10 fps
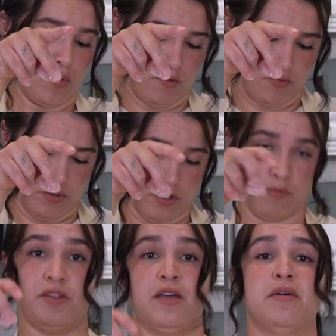I was really
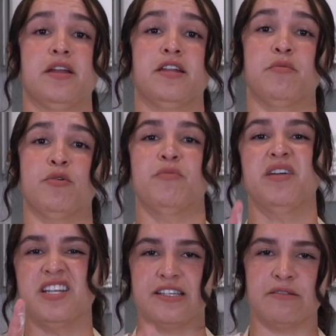hoping that made it in the bowl.
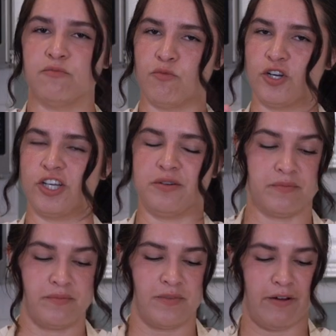It did, we're good.
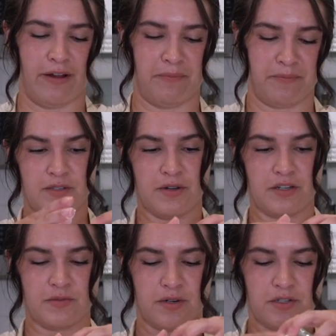All right,
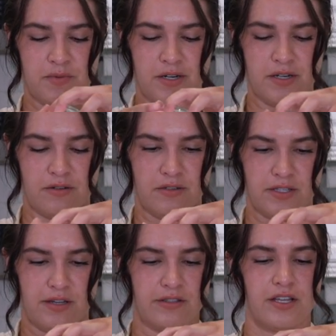sprinkle, sprinkle, sprinkle,
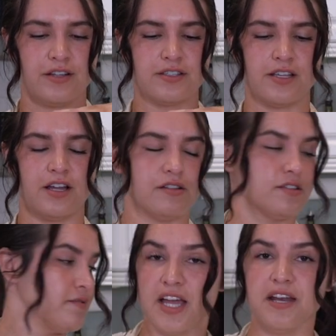salt, salt,
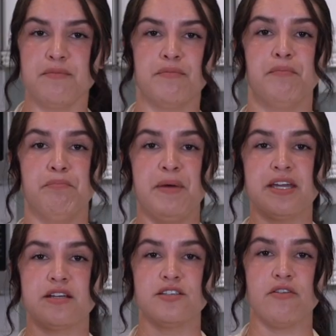salt. Then
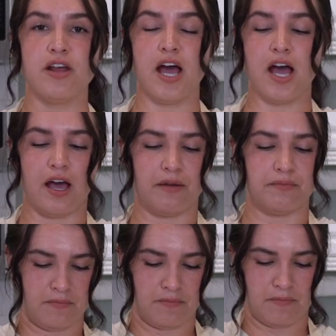baking soda.
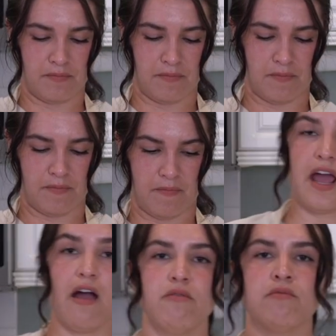
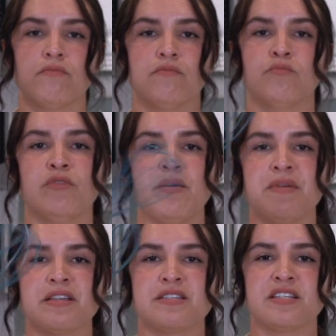Now we
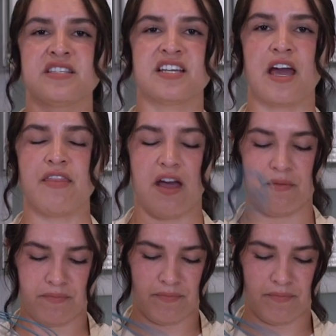mix these together.